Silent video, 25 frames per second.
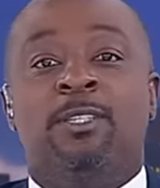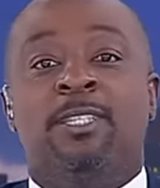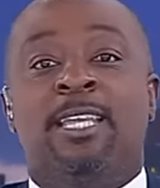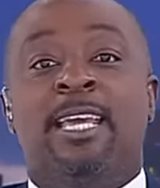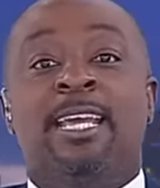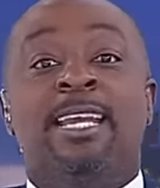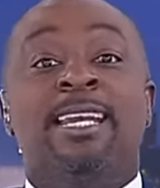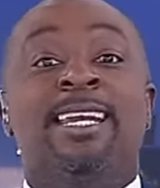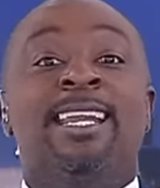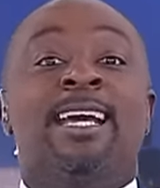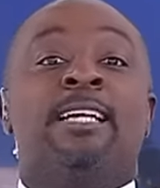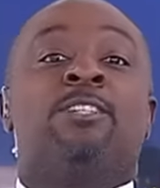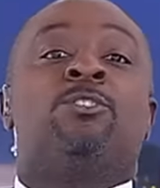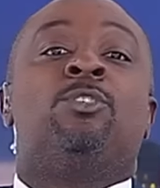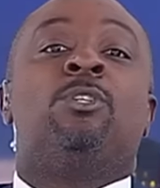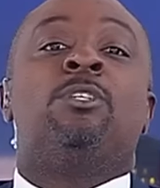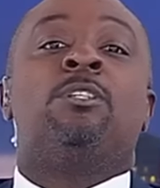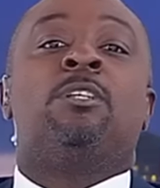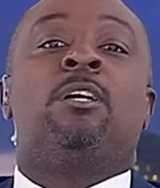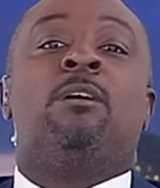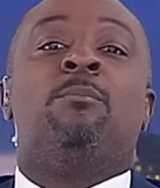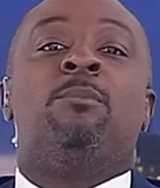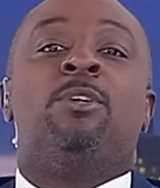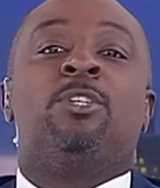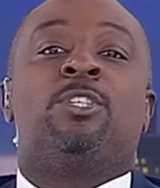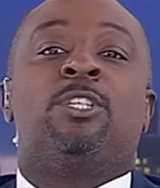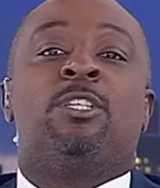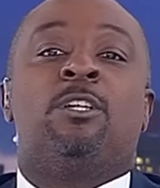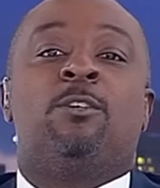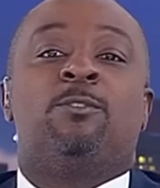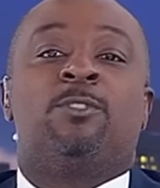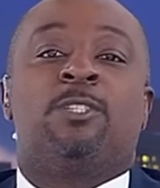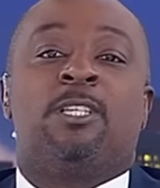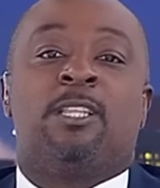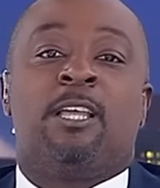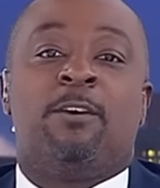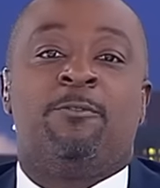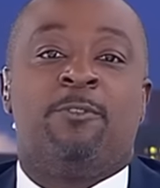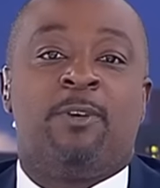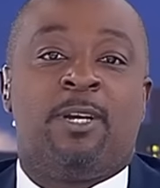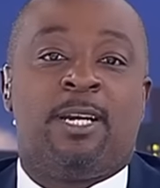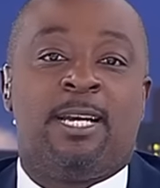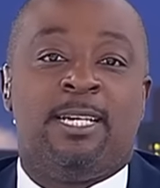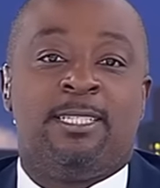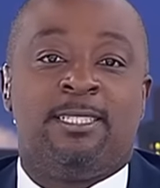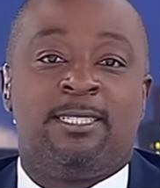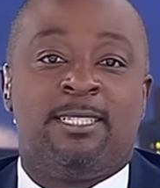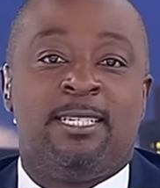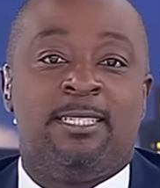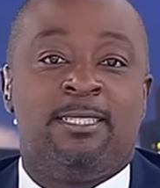The Electoral Commission of South
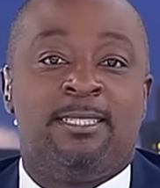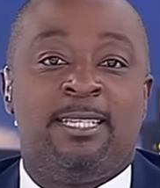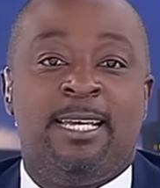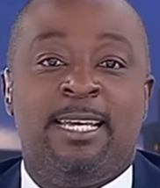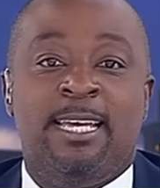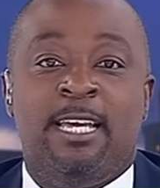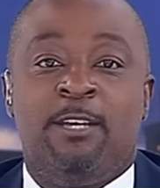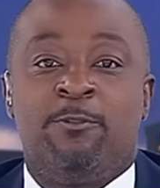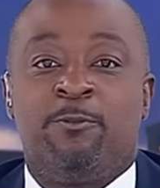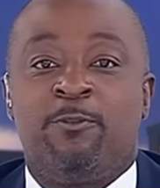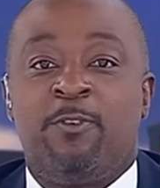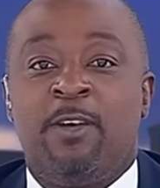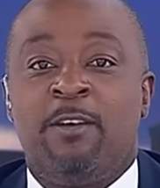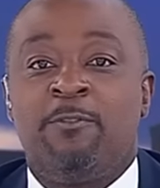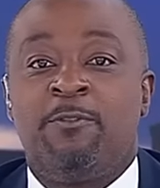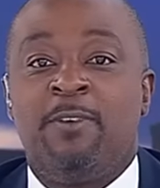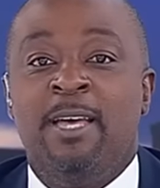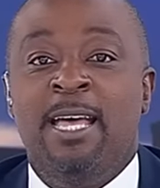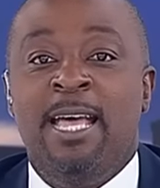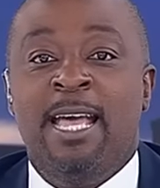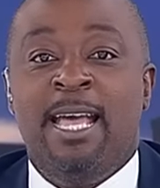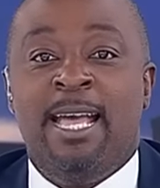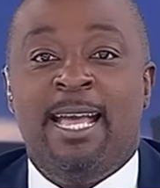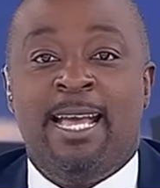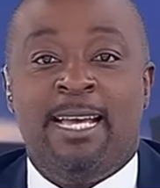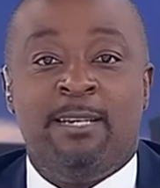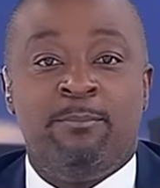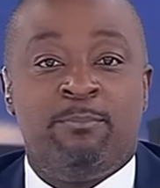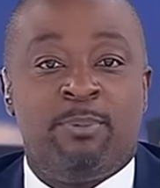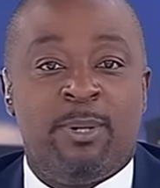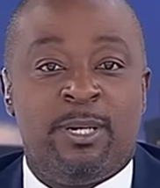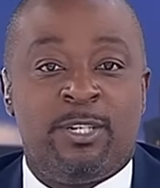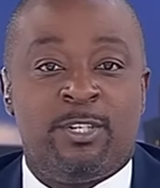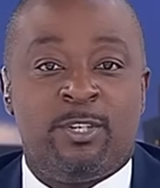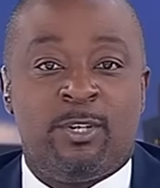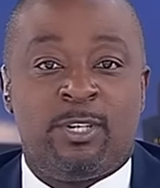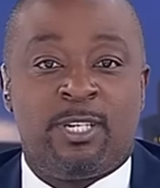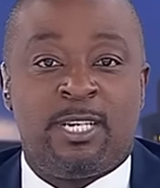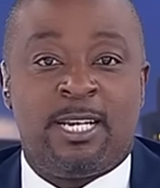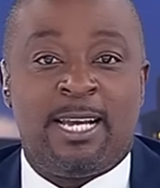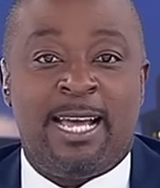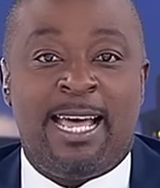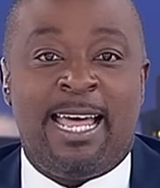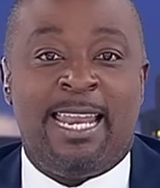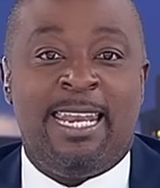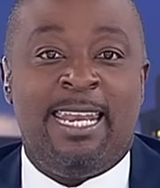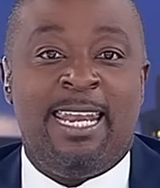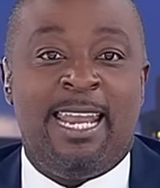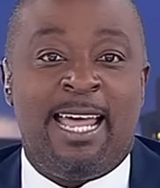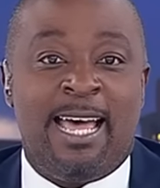Africa says the EFF and Patriotic
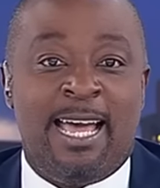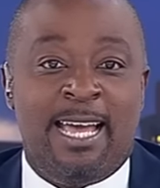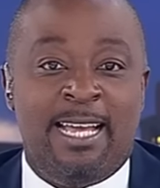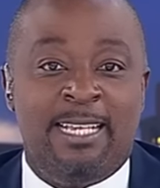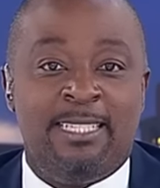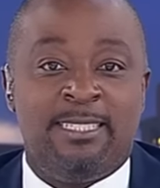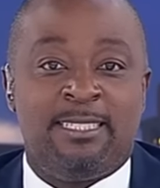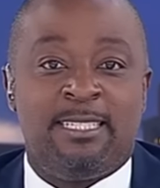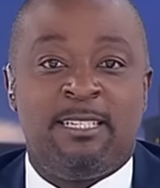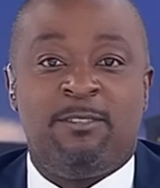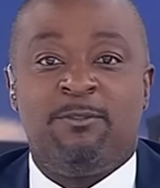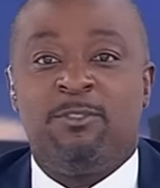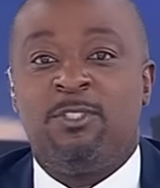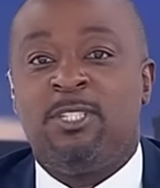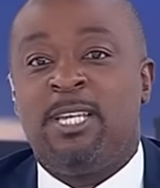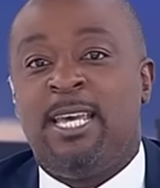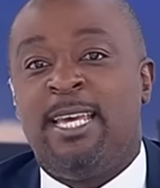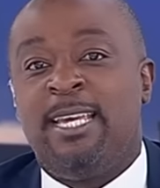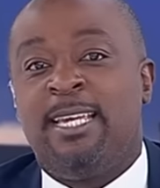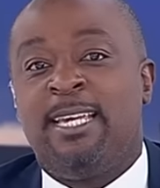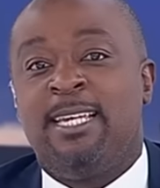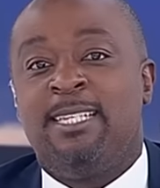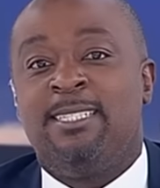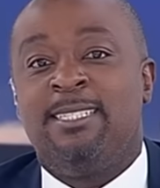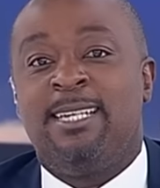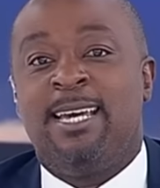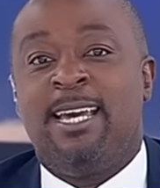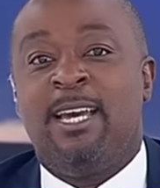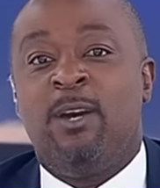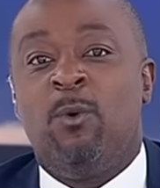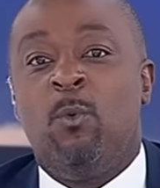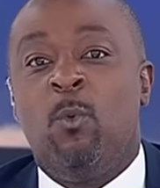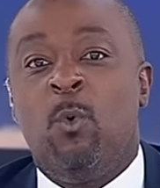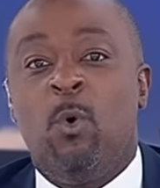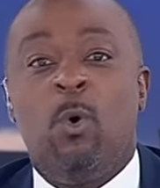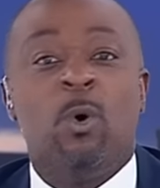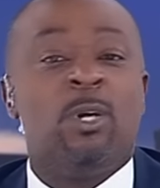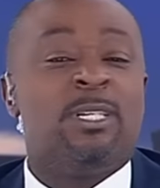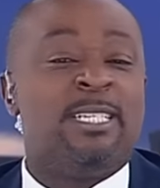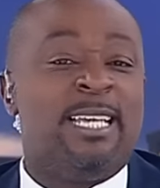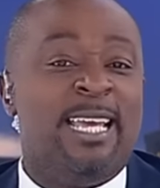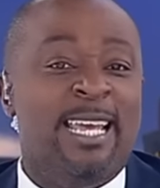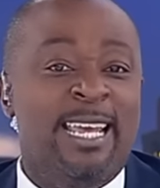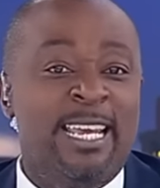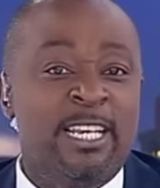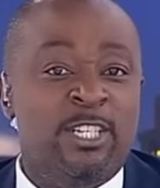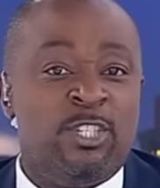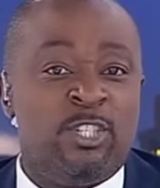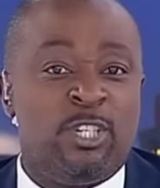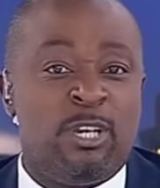Alliance have taken a ward
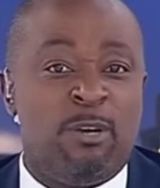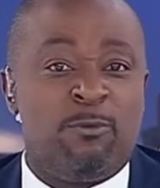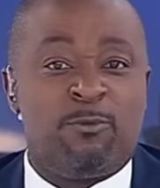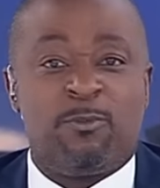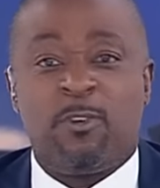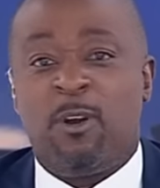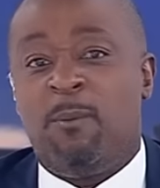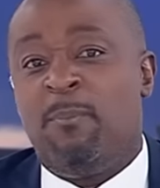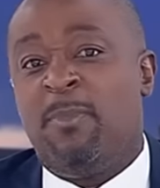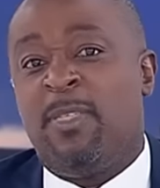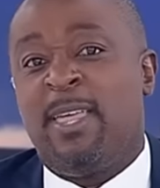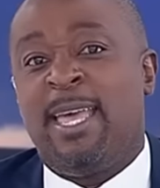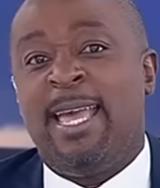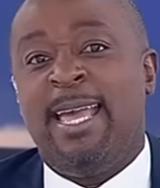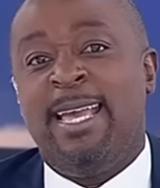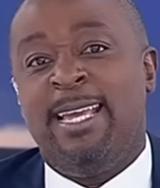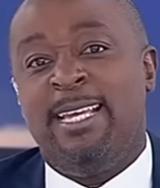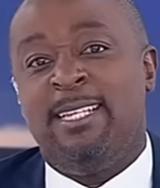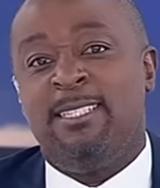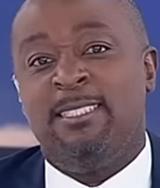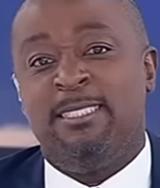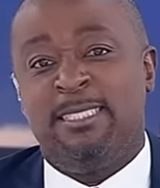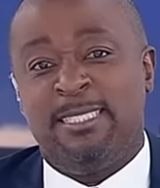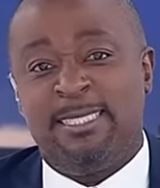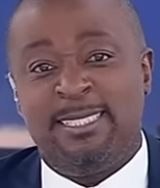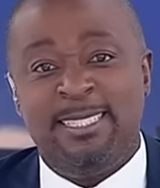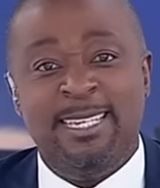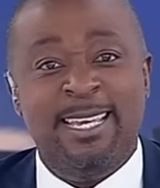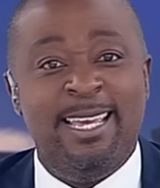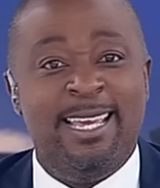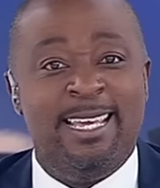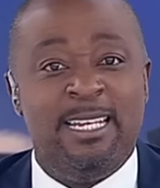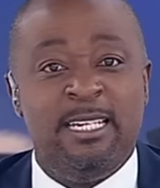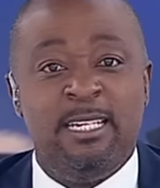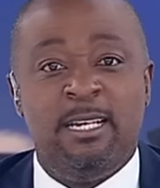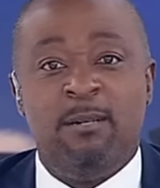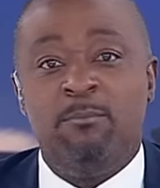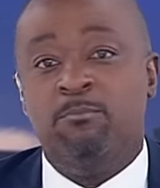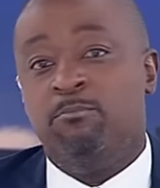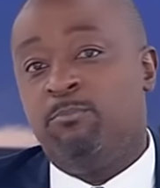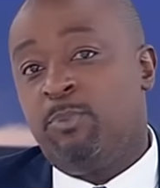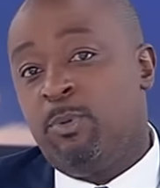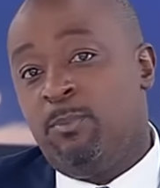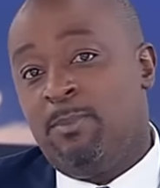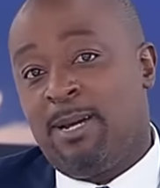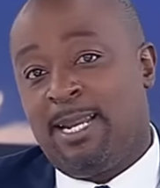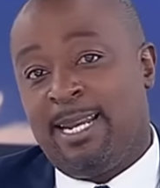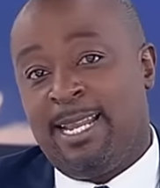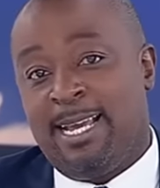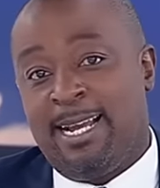each from the ANC in
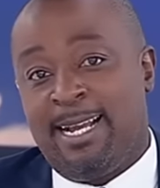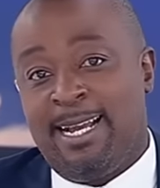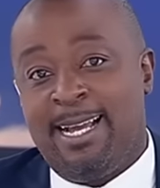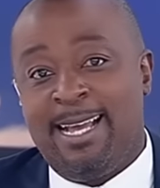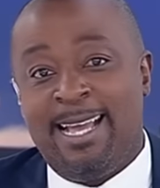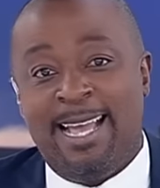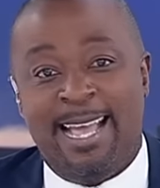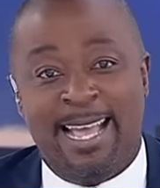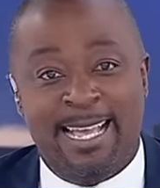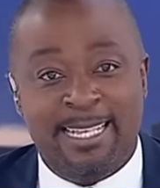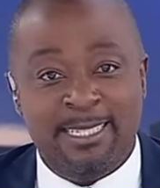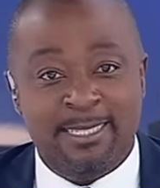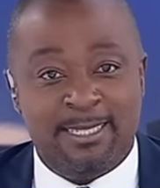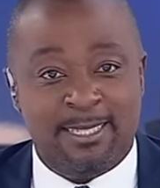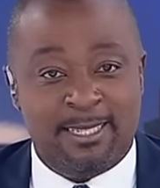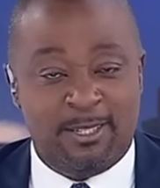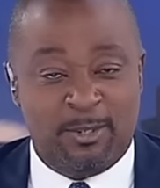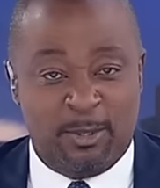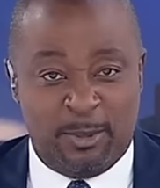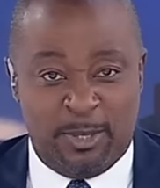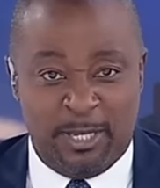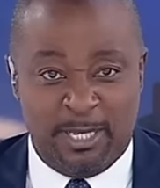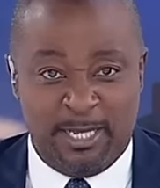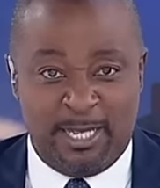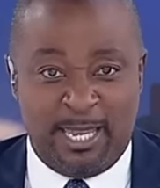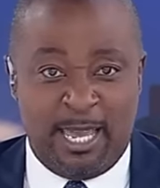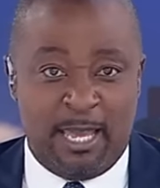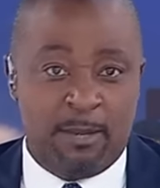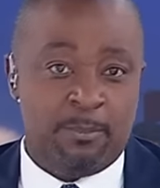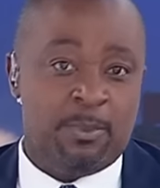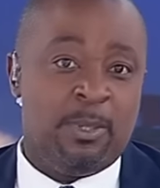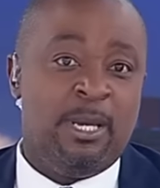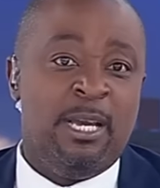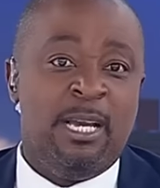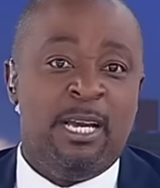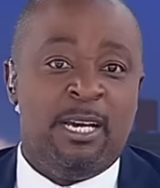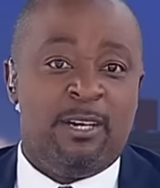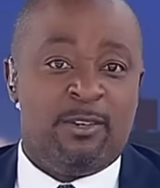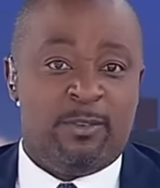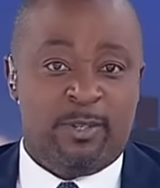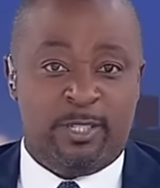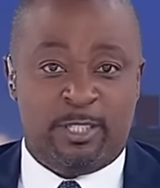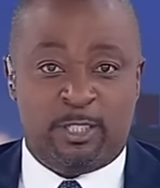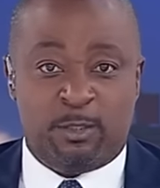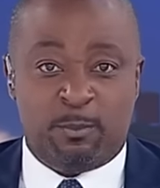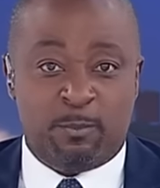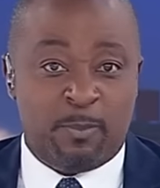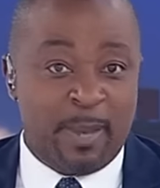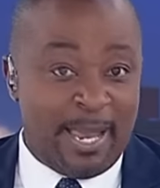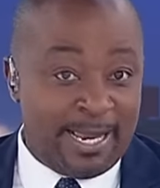Mpumalanga and the Northern Cape,
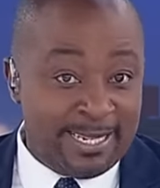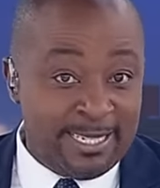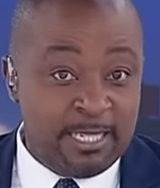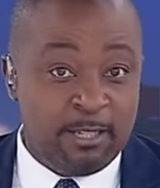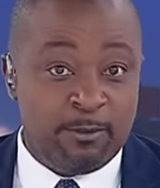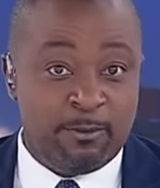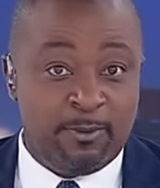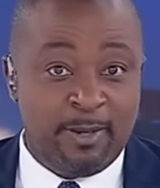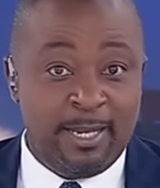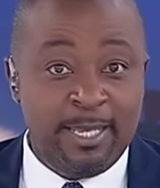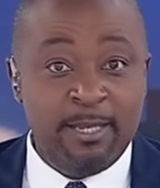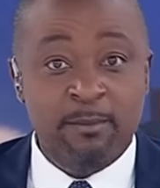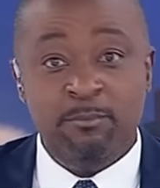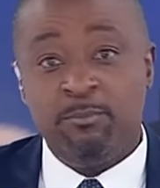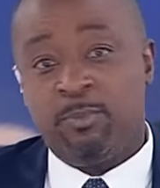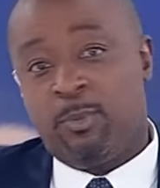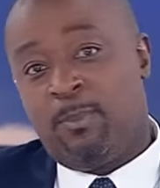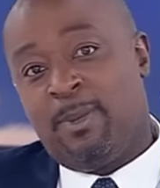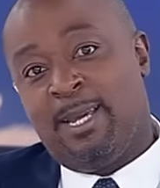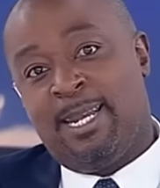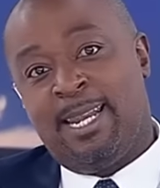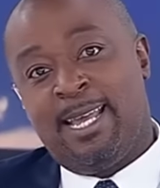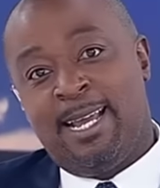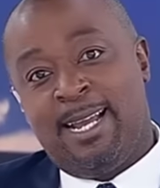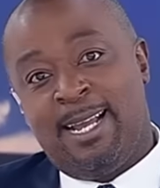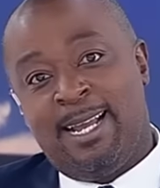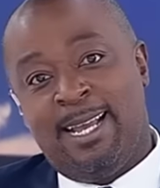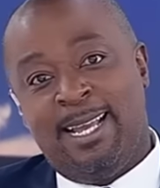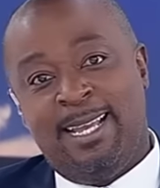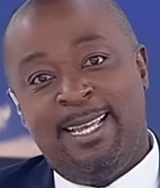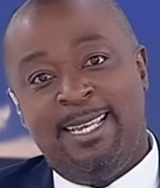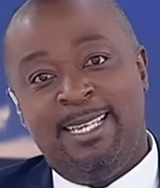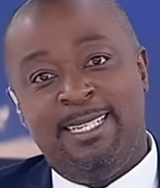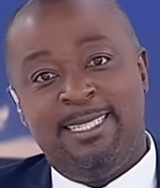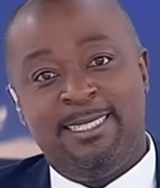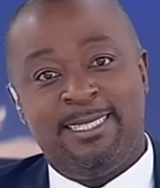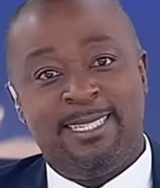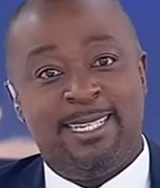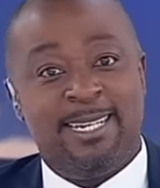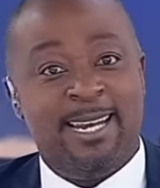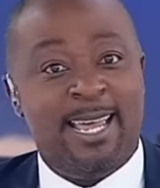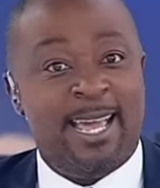respectively. Mpumalanga is an